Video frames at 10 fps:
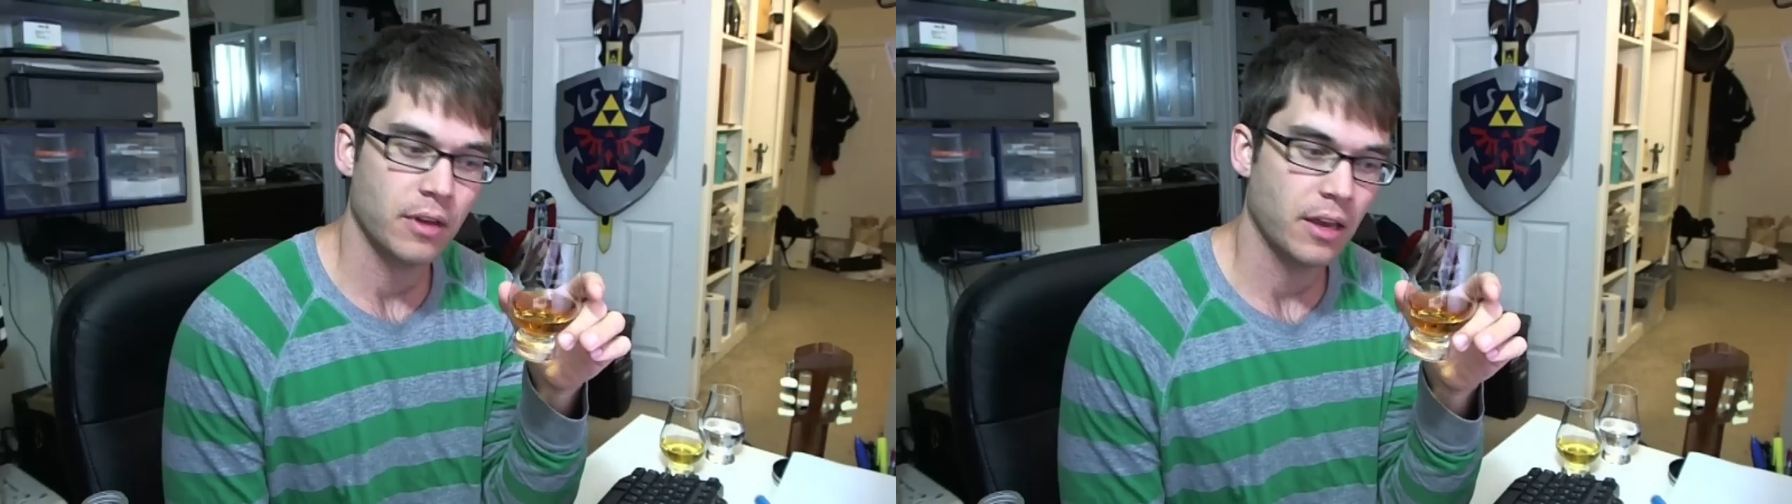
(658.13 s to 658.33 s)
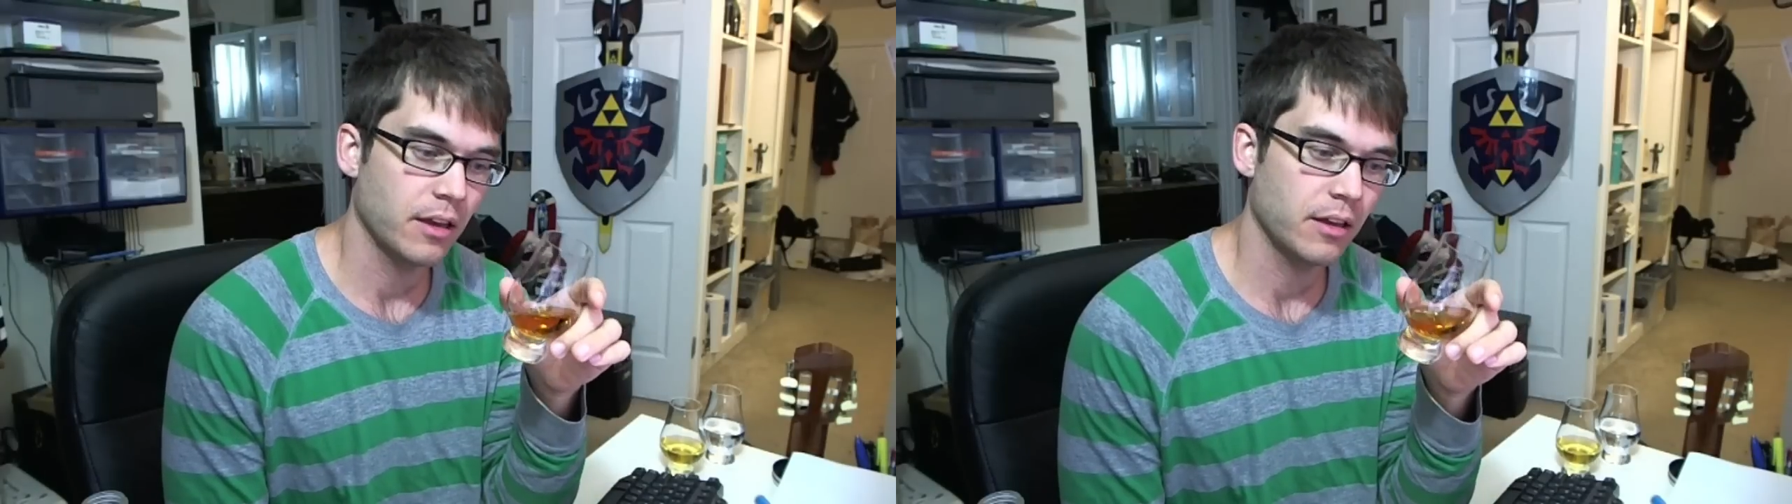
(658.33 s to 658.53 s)

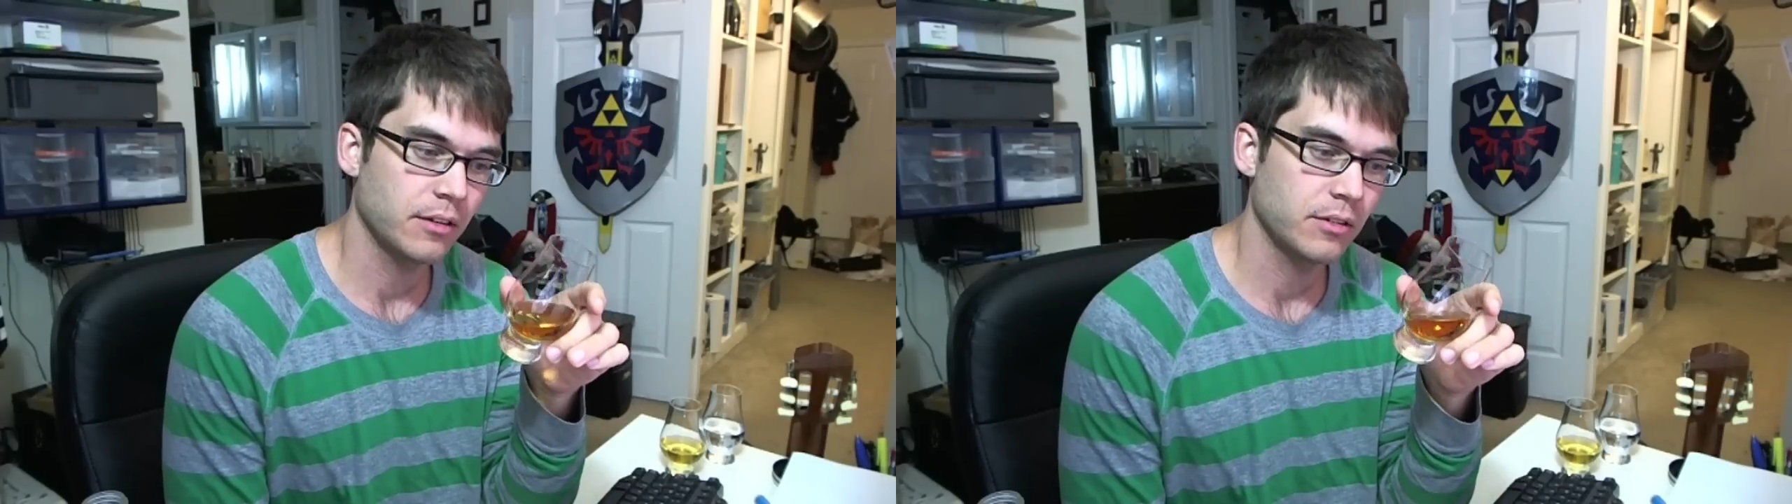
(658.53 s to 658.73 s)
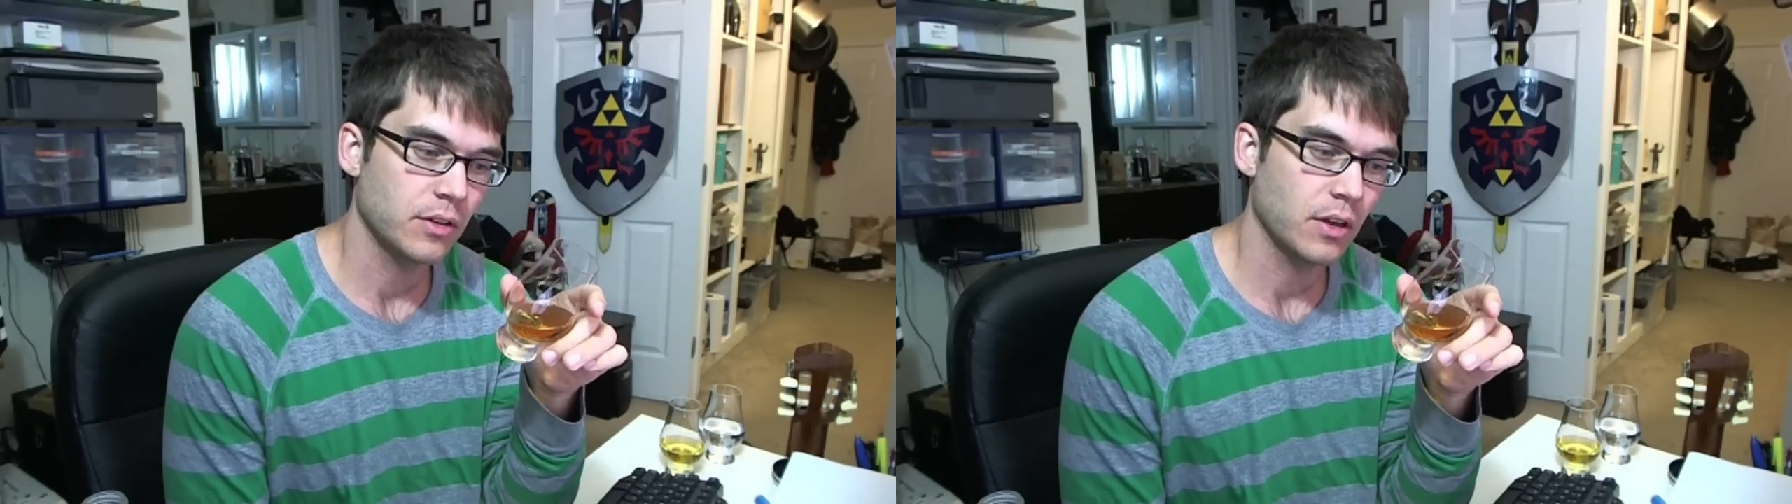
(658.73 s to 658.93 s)

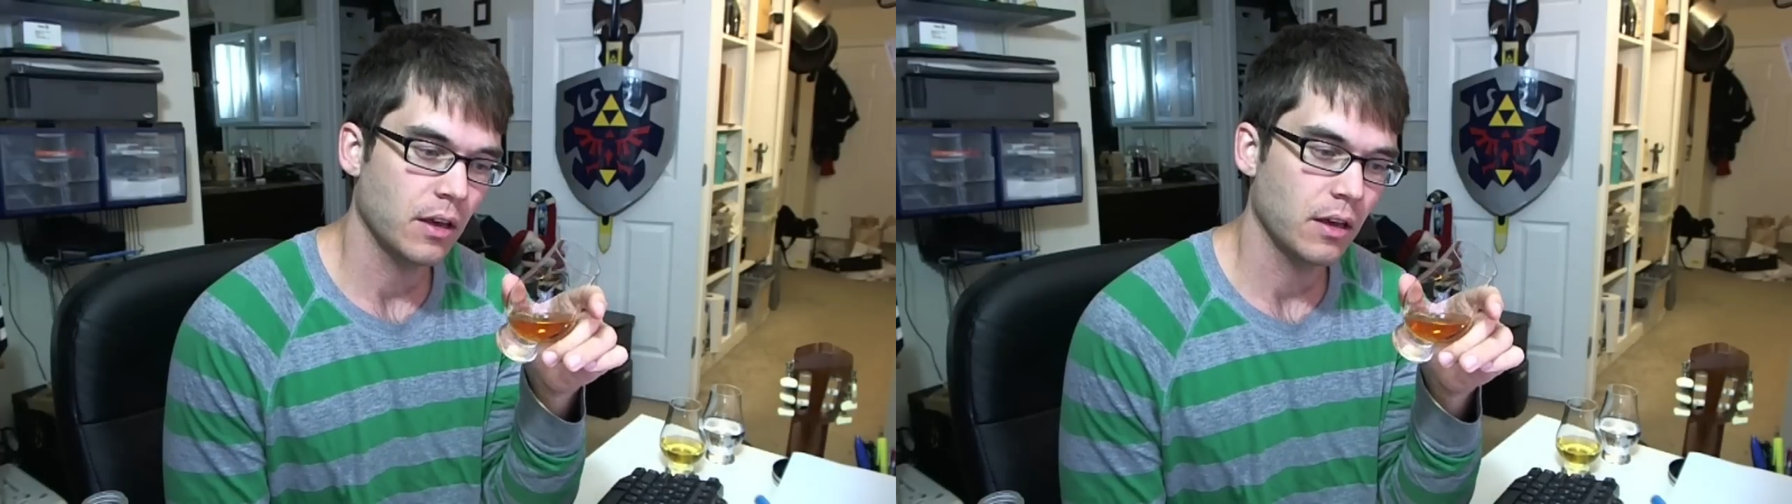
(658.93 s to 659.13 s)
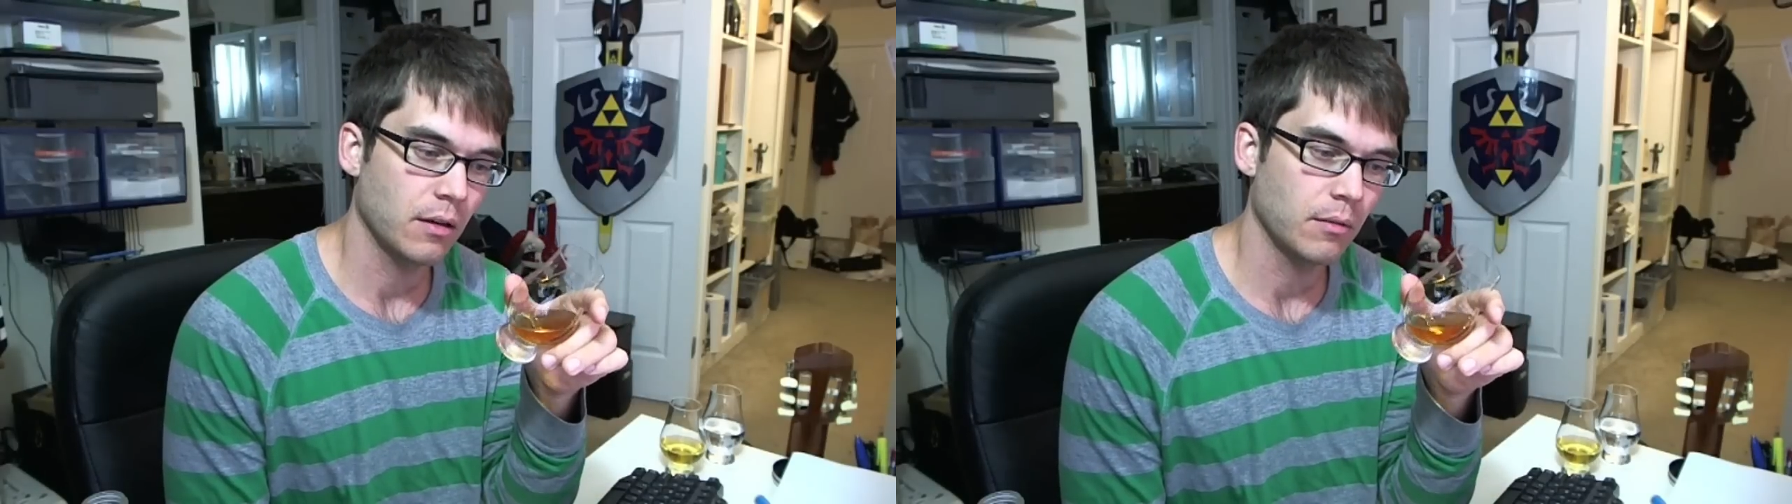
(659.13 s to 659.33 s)
and
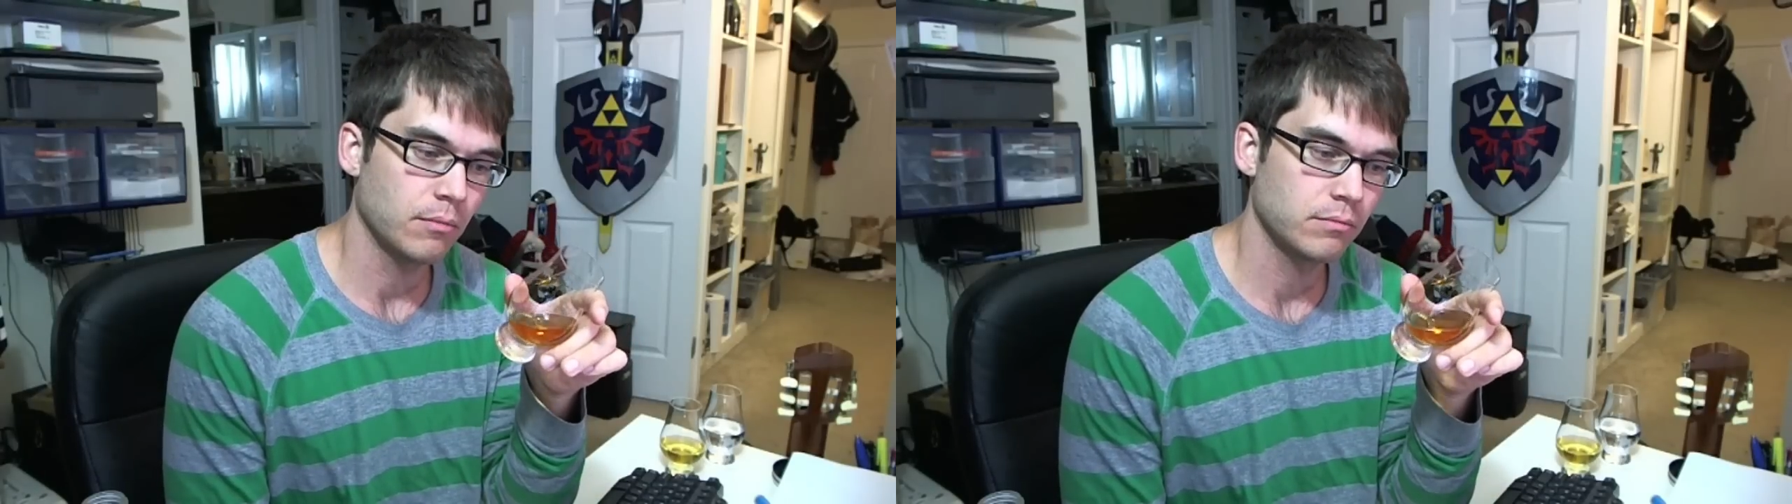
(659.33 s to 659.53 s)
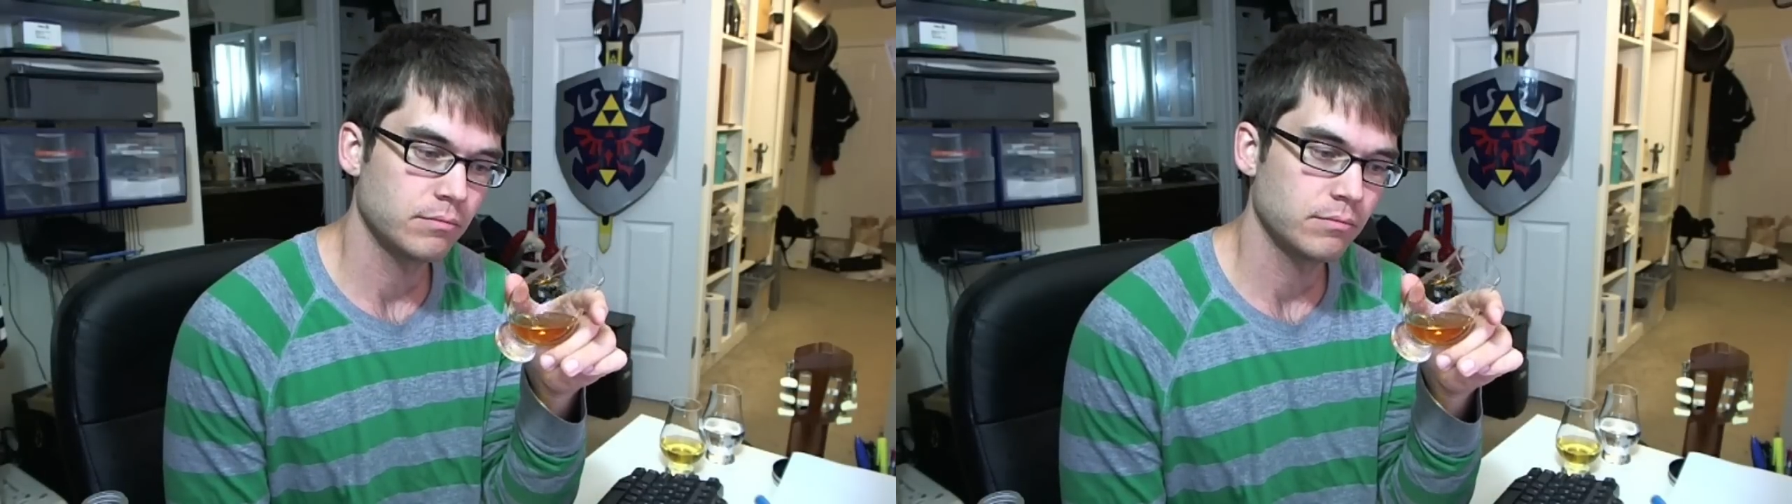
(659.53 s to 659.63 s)
um,